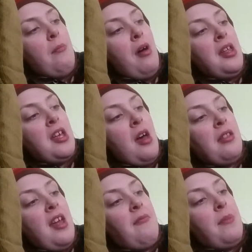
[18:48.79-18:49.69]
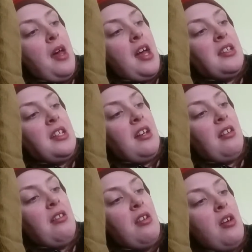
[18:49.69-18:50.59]
Polly got left behind
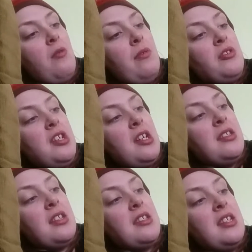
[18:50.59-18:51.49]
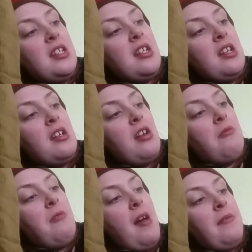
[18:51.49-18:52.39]
here. When she had succeeded in
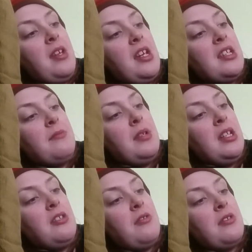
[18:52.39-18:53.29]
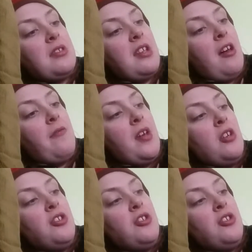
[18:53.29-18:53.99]
unraveling his meaning to herself,